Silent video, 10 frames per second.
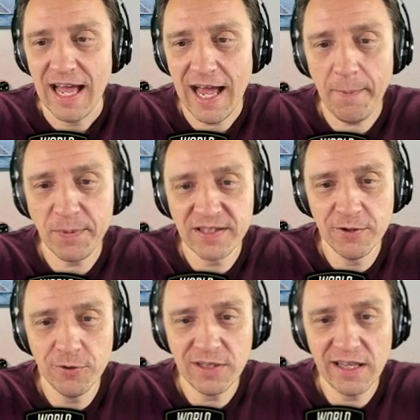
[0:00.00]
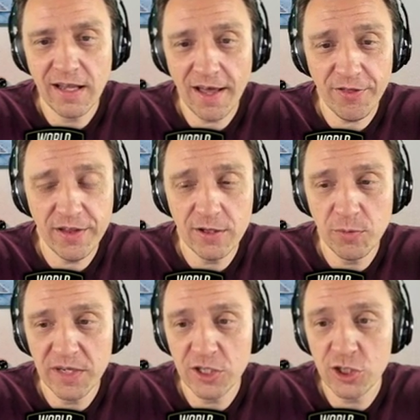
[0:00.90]
Absolutely nothing to
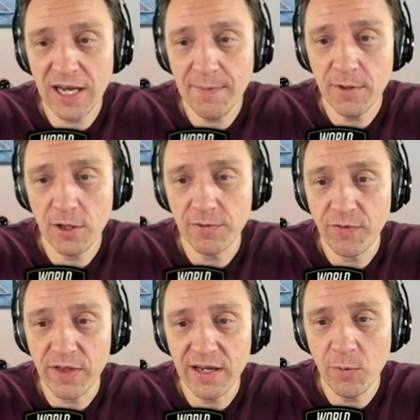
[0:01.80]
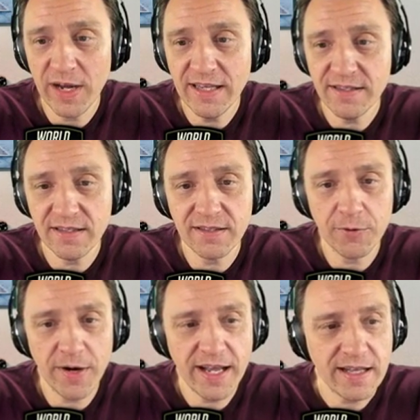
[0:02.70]
be ashamed of. Three wins is
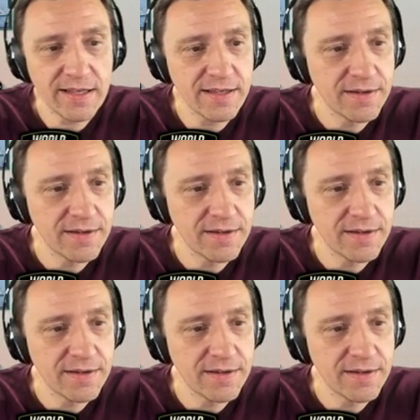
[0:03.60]
great.